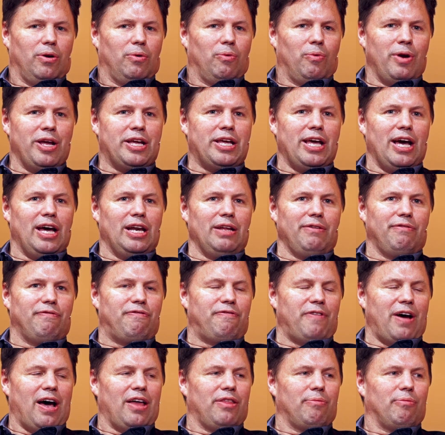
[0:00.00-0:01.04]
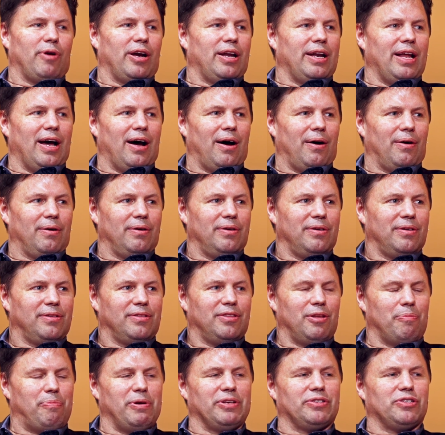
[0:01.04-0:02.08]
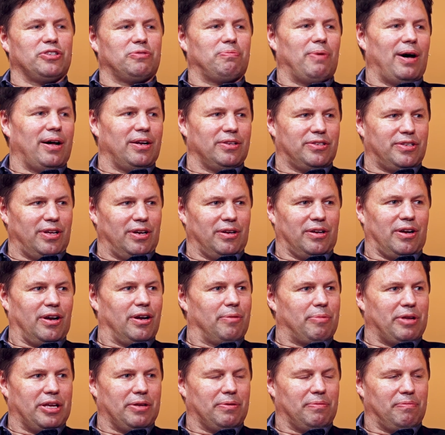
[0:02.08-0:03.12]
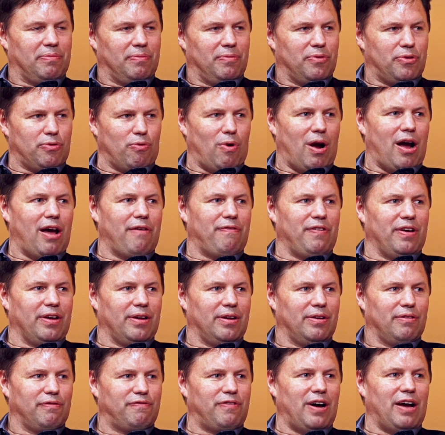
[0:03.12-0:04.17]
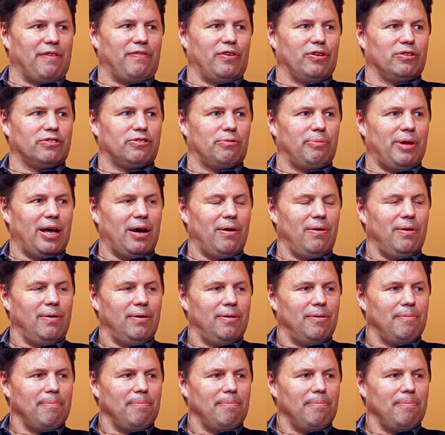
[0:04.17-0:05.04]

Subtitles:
We can't even fathom right now the business models that are going to be thriving 5 years from now.